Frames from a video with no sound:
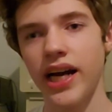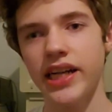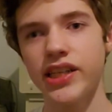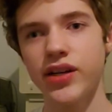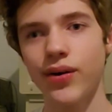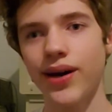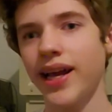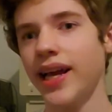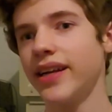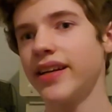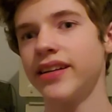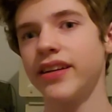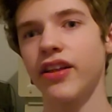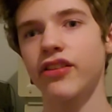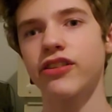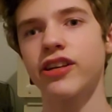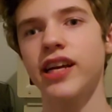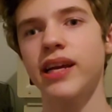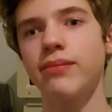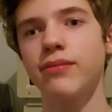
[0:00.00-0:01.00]
know I had another
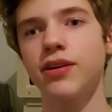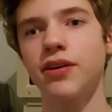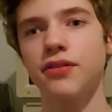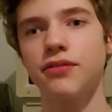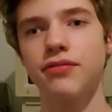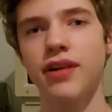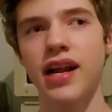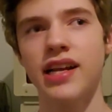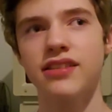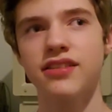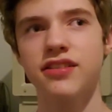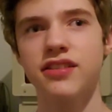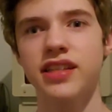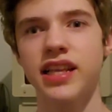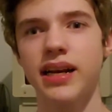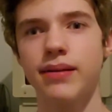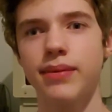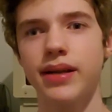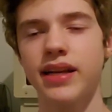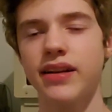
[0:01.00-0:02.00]
game called Raster that
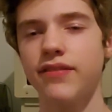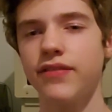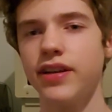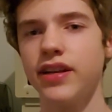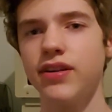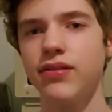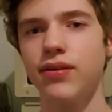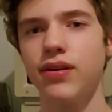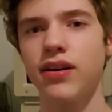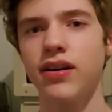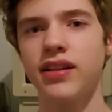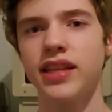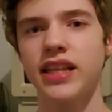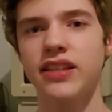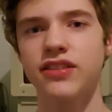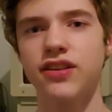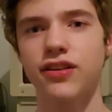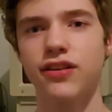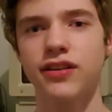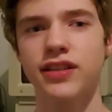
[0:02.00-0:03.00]
I made a video on that's
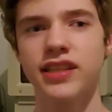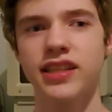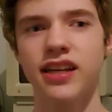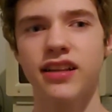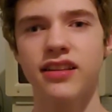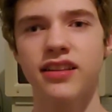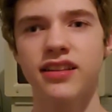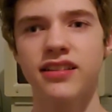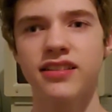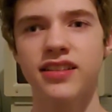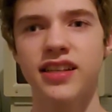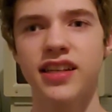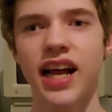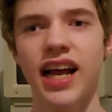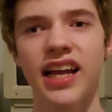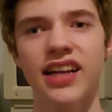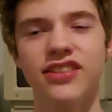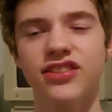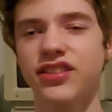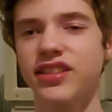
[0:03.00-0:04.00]
currently unlisted. I
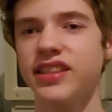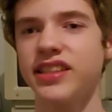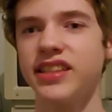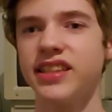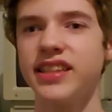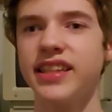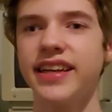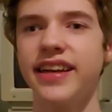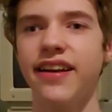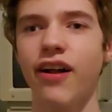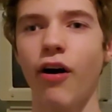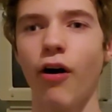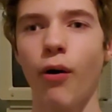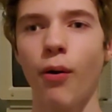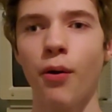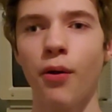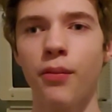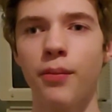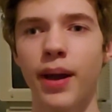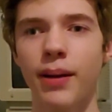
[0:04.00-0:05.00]
actually deleted
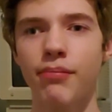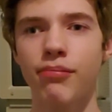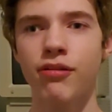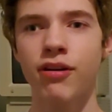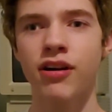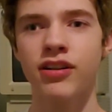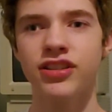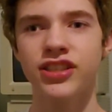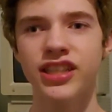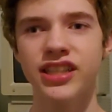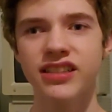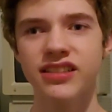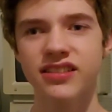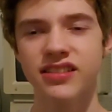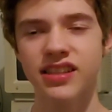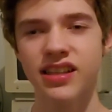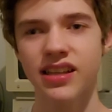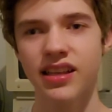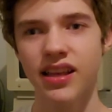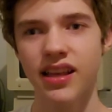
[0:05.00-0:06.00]
all my projects
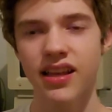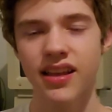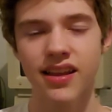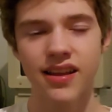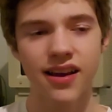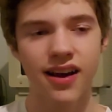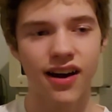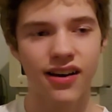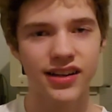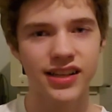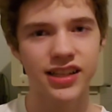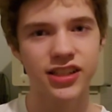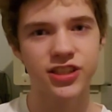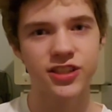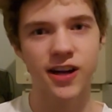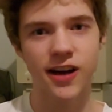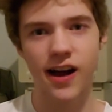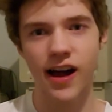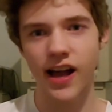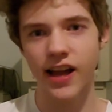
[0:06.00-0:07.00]
on
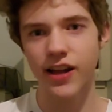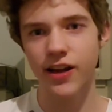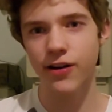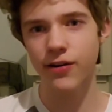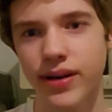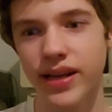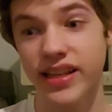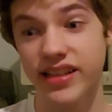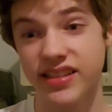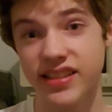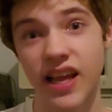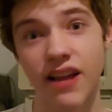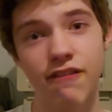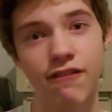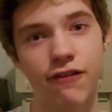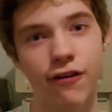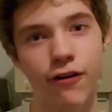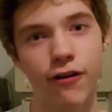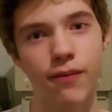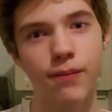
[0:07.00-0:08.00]
itch.io except
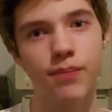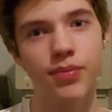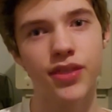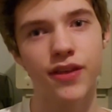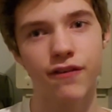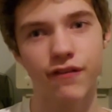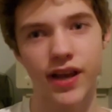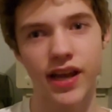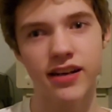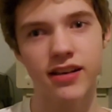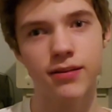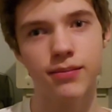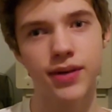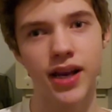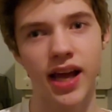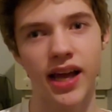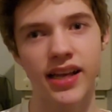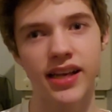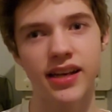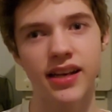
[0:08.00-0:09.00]
for the Phantom
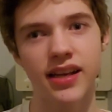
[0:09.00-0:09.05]
Knight.